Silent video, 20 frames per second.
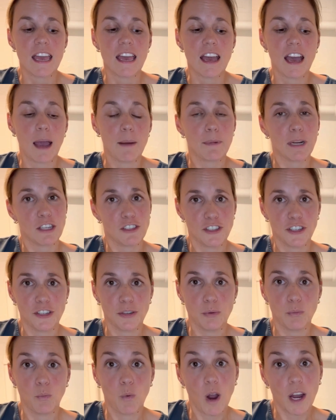I'm not sure you
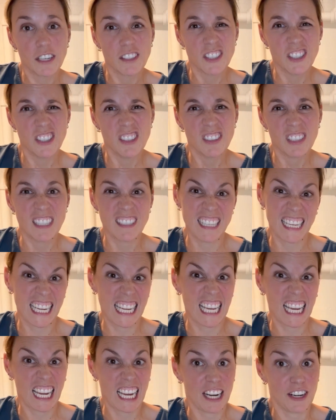want to because they can
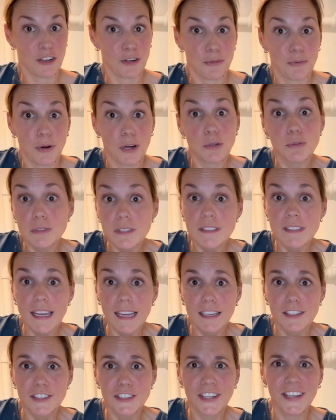get kind of gross
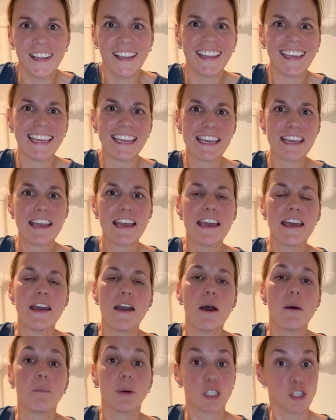actually,
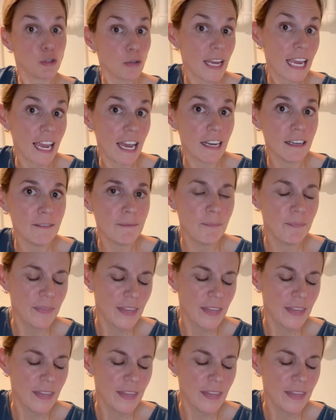but you can.